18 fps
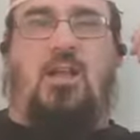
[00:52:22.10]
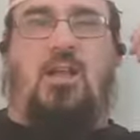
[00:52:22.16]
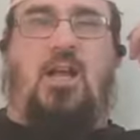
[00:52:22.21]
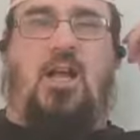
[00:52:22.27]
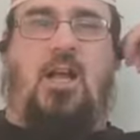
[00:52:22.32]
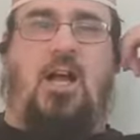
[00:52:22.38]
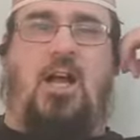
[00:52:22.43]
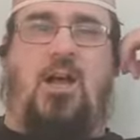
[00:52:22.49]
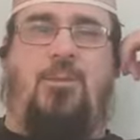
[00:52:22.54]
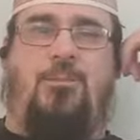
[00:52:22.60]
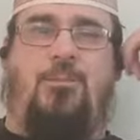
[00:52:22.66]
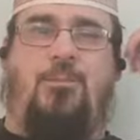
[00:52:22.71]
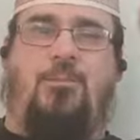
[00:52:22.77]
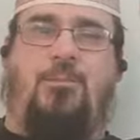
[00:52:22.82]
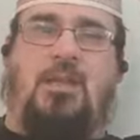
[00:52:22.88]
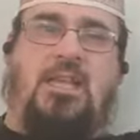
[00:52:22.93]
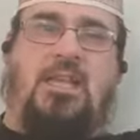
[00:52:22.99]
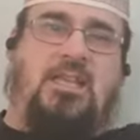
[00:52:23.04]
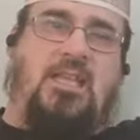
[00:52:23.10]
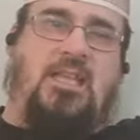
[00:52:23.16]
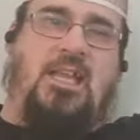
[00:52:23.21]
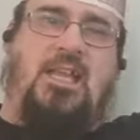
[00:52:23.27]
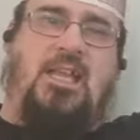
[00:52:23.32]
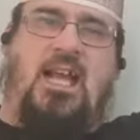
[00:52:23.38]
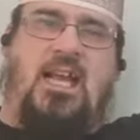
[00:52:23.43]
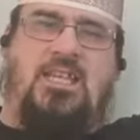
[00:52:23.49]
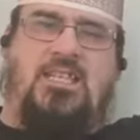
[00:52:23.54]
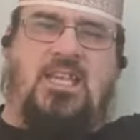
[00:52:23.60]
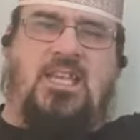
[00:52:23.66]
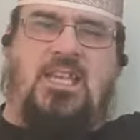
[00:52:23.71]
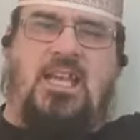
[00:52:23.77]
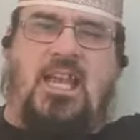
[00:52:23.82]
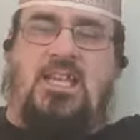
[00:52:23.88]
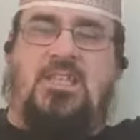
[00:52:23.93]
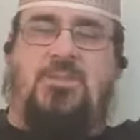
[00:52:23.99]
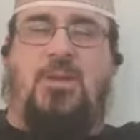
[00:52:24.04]
Um, in in as
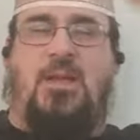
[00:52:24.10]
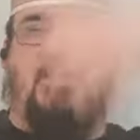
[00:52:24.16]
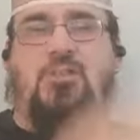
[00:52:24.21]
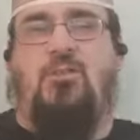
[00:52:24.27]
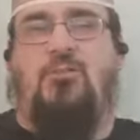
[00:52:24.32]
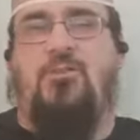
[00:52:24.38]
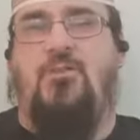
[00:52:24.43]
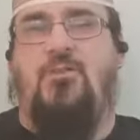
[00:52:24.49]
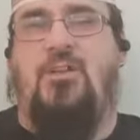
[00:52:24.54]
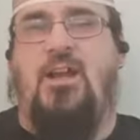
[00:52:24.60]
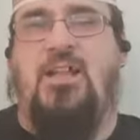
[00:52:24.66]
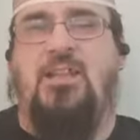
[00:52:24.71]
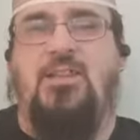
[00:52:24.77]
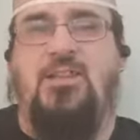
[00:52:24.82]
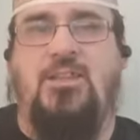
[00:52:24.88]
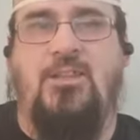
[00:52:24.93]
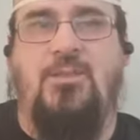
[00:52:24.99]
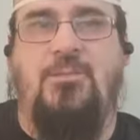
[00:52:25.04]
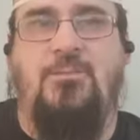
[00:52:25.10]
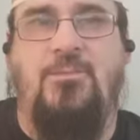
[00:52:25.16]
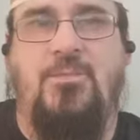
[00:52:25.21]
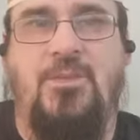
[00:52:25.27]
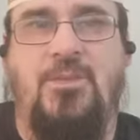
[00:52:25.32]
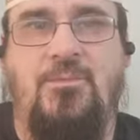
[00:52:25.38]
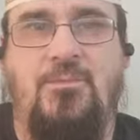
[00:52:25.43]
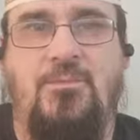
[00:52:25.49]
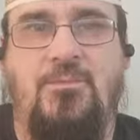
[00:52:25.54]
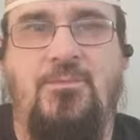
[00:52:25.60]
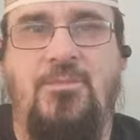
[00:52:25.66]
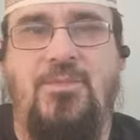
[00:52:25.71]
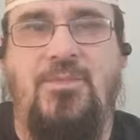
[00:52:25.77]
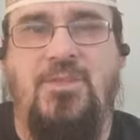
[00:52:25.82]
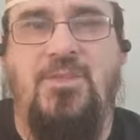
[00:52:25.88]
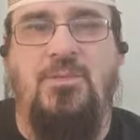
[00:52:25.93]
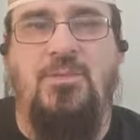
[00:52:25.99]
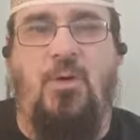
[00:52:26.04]
in aspect of the fact that the,
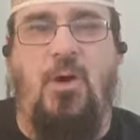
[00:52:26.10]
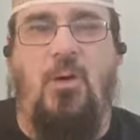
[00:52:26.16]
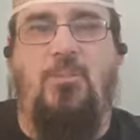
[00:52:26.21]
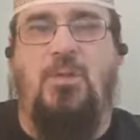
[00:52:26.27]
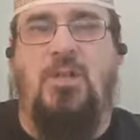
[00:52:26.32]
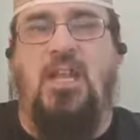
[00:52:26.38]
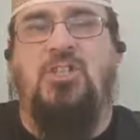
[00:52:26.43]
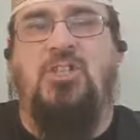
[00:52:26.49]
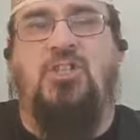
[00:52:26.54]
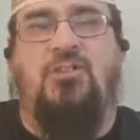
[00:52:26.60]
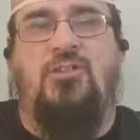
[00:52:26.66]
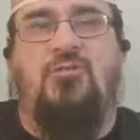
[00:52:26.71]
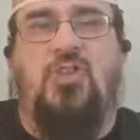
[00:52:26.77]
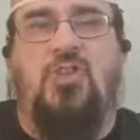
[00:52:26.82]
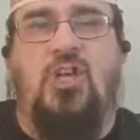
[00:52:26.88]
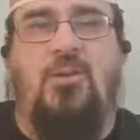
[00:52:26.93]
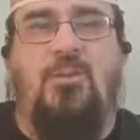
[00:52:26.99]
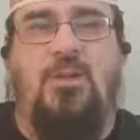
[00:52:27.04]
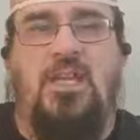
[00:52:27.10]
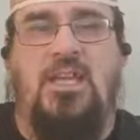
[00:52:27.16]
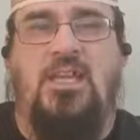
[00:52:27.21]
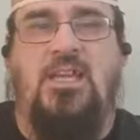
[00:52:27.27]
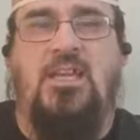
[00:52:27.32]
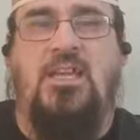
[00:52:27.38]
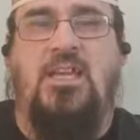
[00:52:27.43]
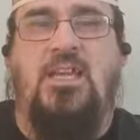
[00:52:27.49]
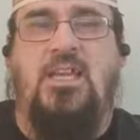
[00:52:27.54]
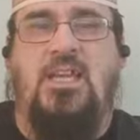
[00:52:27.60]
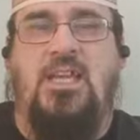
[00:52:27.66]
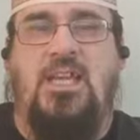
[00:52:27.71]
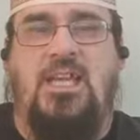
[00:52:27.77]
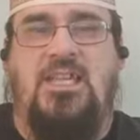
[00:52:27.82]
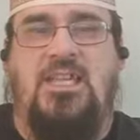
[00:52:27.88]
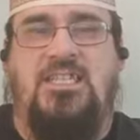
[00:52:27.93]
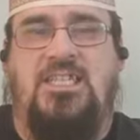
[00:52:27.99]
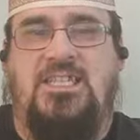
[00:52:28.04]
the, population of Germany
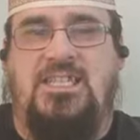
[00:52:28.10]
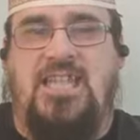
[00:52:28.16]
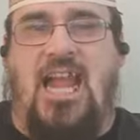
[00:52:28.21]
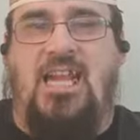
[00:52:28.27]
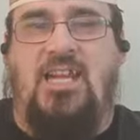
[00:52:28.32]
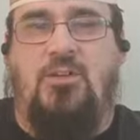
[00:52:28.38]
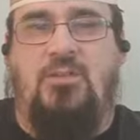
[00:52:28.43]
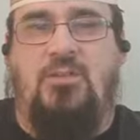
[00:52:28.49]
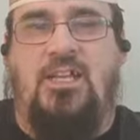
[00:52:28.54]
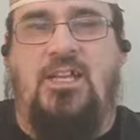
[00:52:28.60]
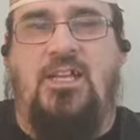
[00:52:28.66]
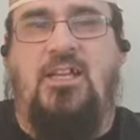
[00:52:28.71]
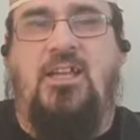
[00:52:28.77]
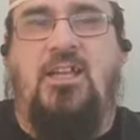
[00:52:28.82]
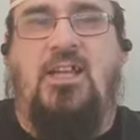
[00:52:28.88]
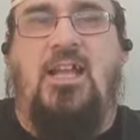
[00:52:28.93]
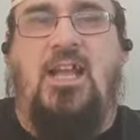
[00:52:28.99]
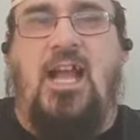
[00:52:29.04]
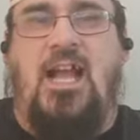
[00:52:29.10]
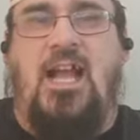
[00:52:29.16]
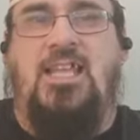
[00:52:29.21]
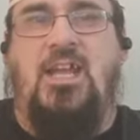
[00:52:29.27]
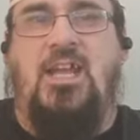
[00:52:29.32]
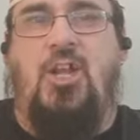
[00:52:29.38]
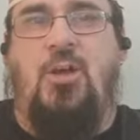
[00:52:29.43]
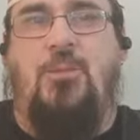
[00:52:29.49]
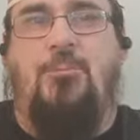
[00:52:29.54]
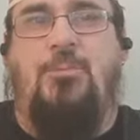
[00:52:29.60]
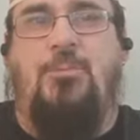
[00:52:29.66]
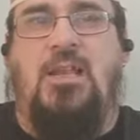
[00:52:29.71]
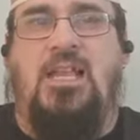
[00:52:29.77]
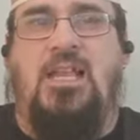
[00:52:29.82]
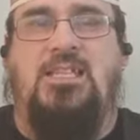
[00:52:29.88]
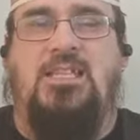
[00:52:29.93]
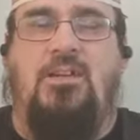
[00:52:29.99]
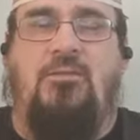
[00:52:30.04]
is staggering, and yet her
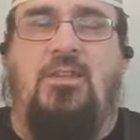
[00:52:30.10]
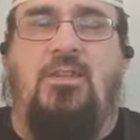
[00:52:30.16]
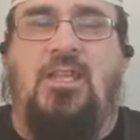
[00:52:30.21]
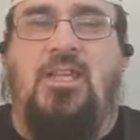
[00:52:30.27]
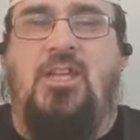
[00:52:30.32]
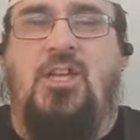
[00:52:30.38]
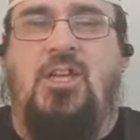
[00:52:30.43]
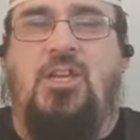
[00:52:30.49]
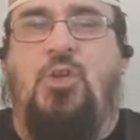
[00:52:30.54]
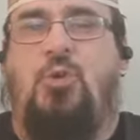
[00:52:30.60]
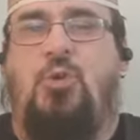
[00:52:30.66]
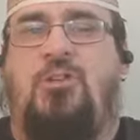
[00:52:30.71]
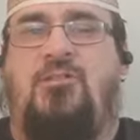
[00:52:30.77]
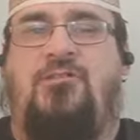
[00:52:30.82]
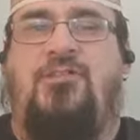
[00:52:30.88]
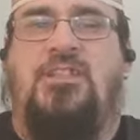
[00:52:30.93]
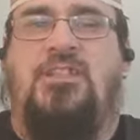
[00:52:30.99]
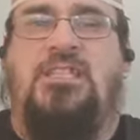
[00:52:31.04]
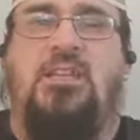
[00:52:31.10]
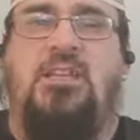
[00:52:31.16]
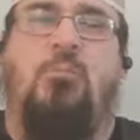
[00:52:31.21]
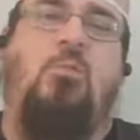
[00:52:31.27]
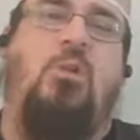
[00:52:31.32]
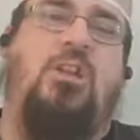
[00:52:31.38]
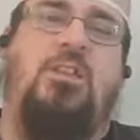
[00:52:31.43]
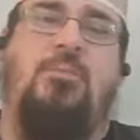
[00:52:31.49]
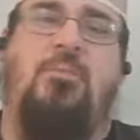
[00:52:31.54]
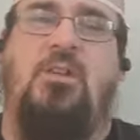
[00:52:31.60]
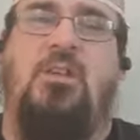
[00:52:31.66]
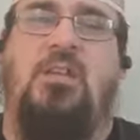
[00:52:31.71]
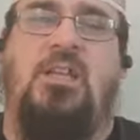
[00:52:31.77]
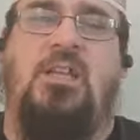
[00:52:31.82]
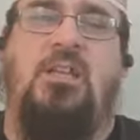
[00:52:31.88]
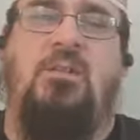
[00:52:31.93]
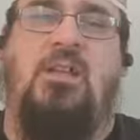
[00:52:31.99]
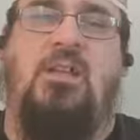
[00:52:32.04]
military you could fit it in one of the
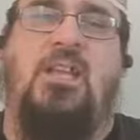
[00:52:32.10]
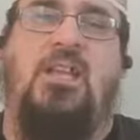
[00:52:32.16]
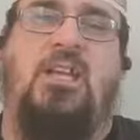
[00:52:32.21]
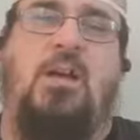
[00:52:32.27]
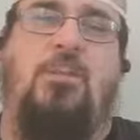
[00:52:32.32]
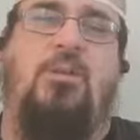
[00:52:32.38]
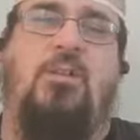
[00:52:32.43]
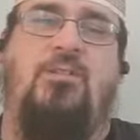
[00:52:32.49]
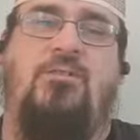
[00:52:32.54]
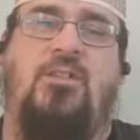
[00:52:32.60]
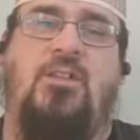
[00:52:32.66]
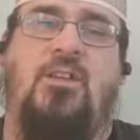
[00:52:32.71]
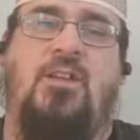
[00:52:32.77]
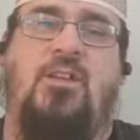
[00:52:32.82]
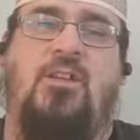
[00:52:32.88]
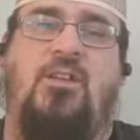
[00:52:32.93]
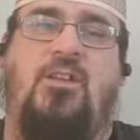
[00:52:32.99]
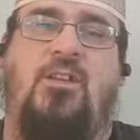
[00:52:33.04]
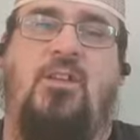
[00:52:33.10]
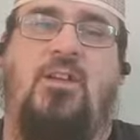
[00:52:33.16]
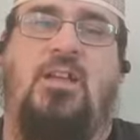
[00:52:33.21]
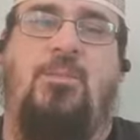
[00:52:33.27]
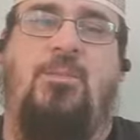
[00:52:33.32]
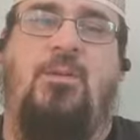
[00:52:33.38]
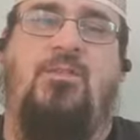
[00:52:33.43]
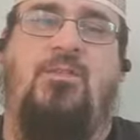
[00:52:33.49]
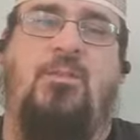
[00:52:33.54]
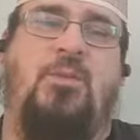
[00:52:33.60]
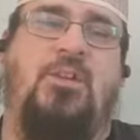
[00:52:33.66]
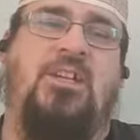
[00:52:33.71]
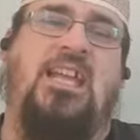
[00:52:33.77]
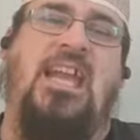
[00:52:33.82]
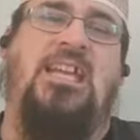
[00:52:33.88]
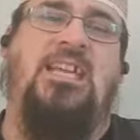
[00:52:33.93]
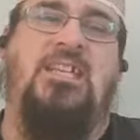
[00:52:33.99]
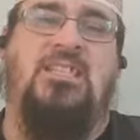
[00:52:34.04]
in a couple of the a couple of the
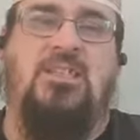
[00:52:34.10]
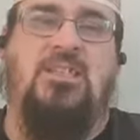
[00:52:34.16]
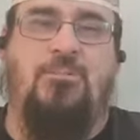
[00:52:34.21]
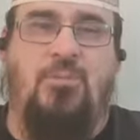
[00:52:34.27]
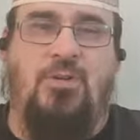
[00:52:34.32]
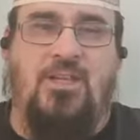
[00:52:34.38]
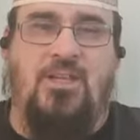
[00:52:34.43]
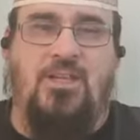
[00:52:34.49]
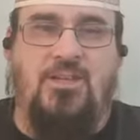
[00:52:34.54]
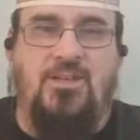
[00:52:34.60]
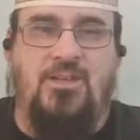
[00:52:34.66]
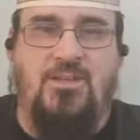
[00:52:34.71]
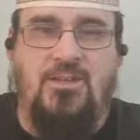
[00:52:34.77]
brigades in Britain.